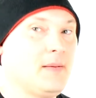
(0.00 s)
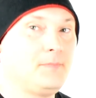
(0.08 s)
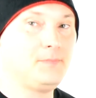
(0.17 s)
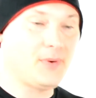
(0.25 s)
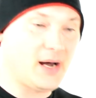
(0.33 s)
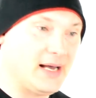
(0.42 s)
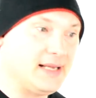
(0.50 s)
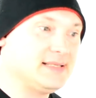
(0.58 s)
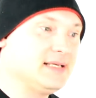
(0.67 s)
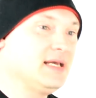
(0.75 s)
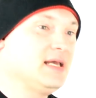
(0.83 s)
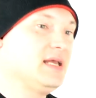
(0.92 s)

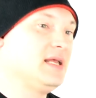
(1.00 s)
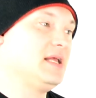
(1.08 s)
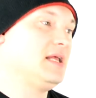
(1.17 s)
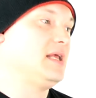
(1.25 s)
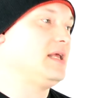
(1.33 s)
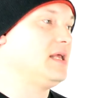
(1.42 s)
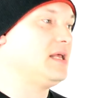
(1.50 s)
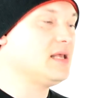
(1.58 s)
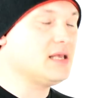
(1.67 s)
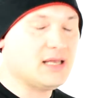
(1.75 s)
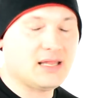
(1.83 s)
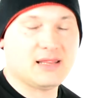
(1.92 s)
but
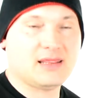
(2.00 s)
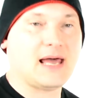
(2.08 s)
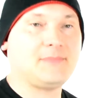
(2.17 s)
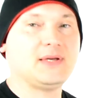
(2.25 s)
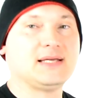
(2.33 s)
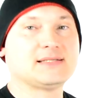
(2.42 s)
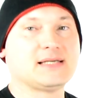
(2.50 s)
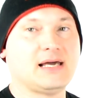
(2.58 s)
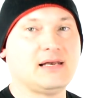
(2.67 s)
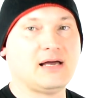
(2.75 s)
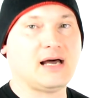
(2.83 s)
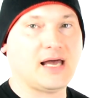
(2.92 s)
That being
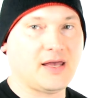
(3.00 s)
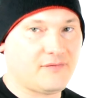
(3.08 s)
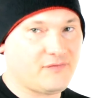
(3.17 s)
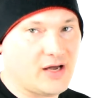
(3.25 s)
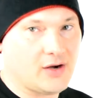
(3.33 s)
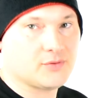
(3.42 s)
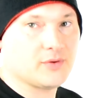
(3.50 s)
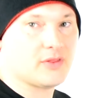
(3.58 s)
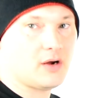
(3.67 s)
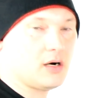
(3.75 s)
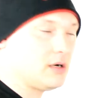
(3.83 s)
said, I have found with